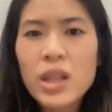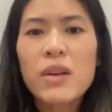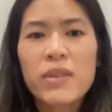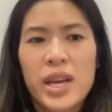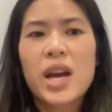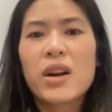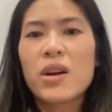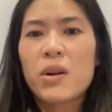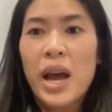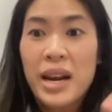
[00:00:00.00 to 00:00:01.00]
of a
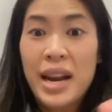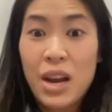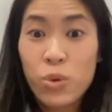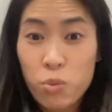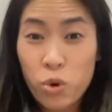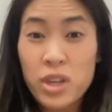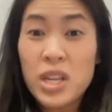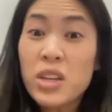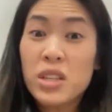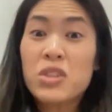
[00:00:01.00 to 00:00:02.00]
chiro, and now we're more
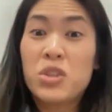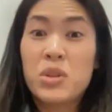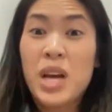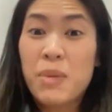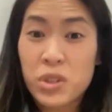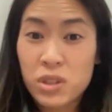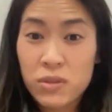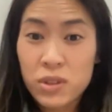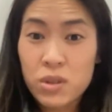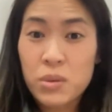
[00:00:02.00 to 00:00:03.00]
niche into the upper
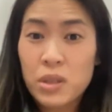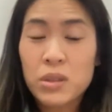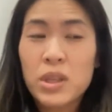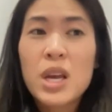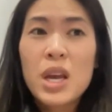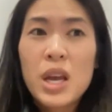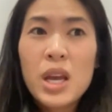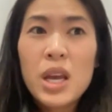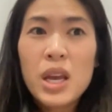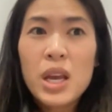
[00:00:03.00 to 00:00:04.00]
cervical world,
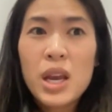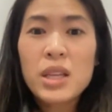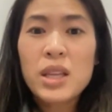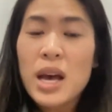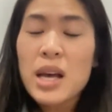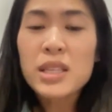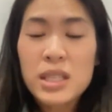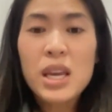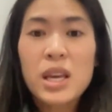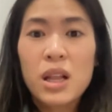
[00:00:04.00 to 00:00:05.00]
it does
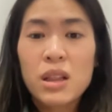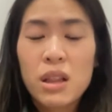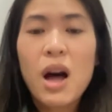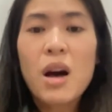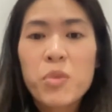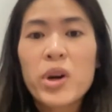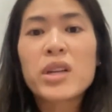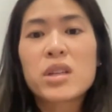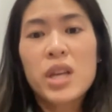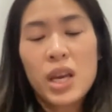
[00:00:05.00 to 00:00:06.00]
take a lot more
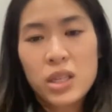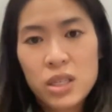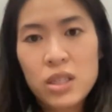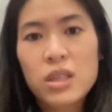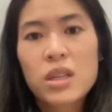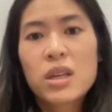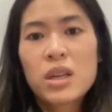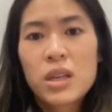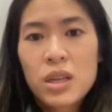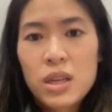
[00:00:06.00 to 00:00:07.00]
education.
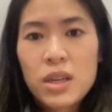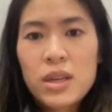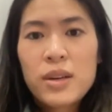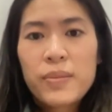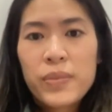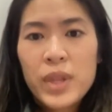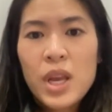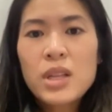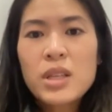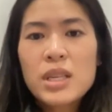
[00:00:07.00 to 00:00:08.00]

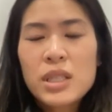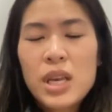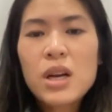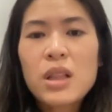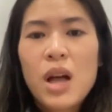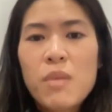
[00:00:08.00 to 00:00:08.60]
It does take a lot more time. Is it